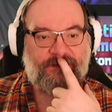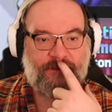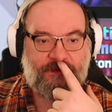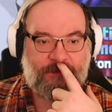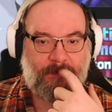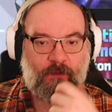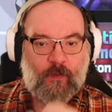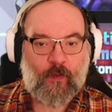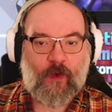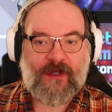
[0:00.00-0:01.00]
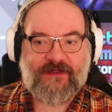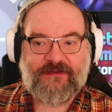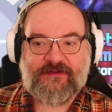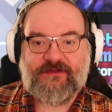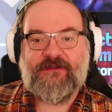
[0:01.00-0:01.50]
one, what,
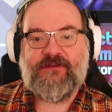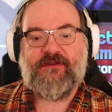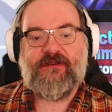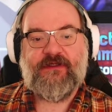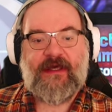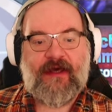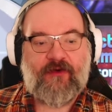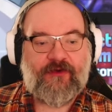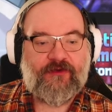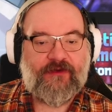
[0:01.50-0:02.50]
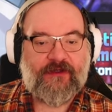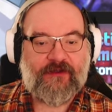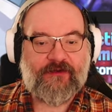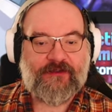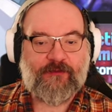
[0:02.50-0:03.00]
how good they're
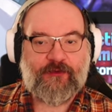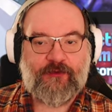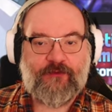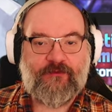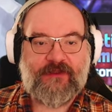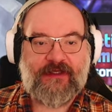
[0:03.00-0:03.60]
going to improve the